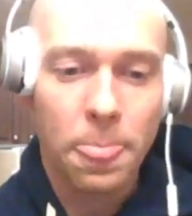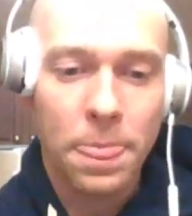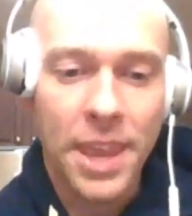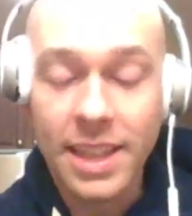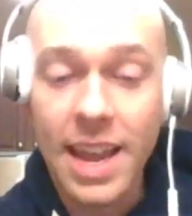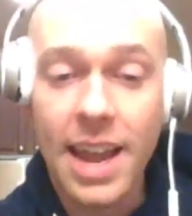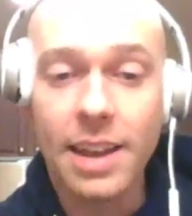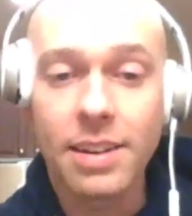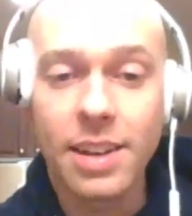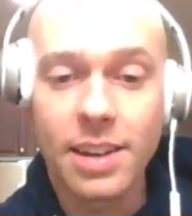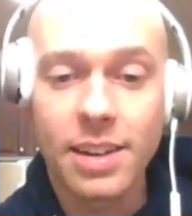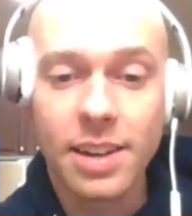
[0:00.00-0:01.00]
take
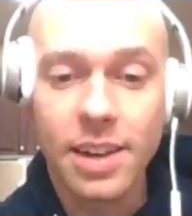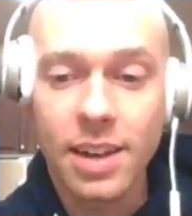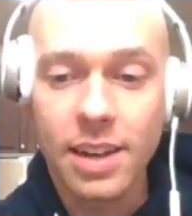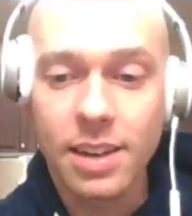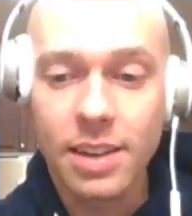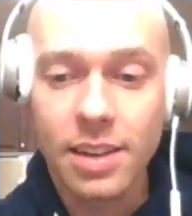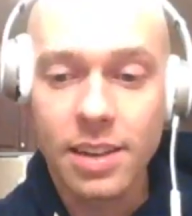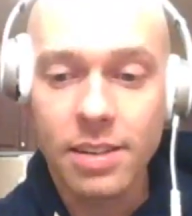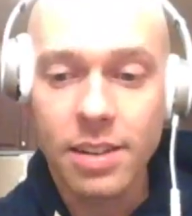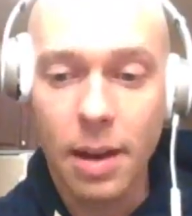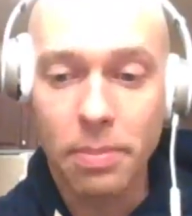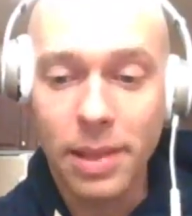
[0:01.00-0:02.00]
that and
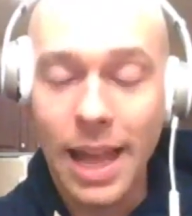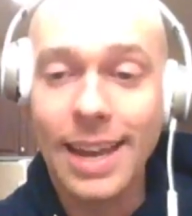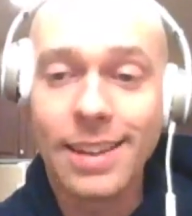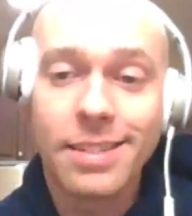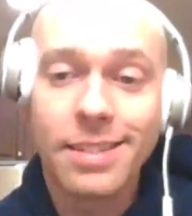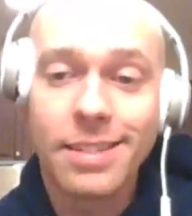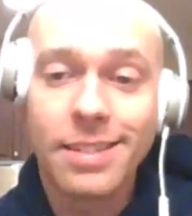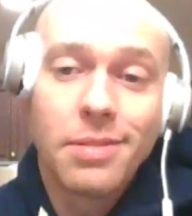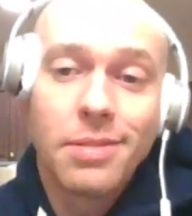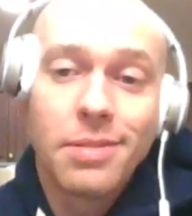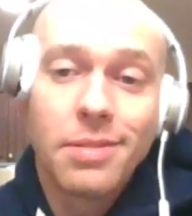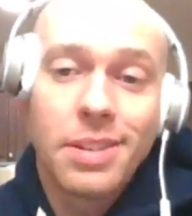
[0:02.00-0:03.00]
apply it to
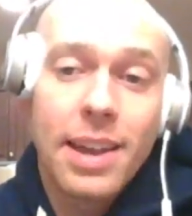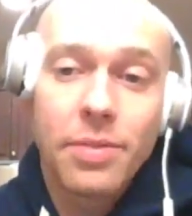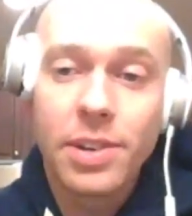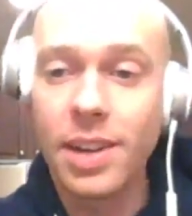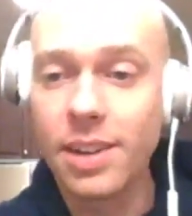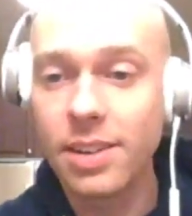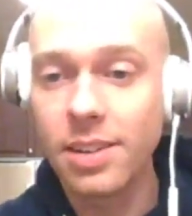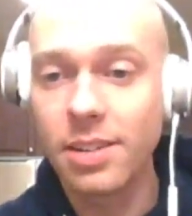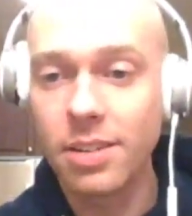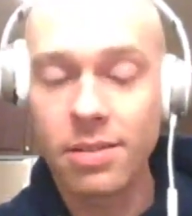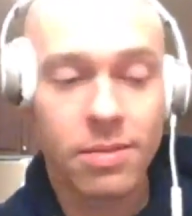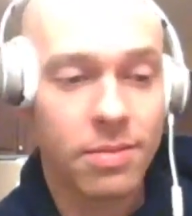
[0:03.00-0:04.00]
my
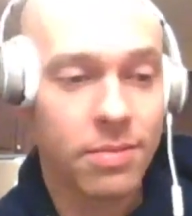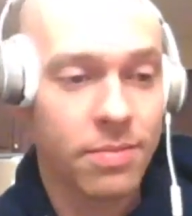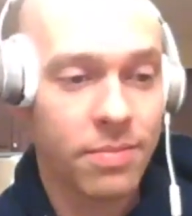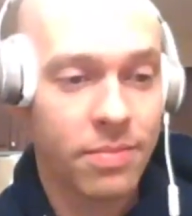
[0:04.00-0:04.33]
everyday teaching.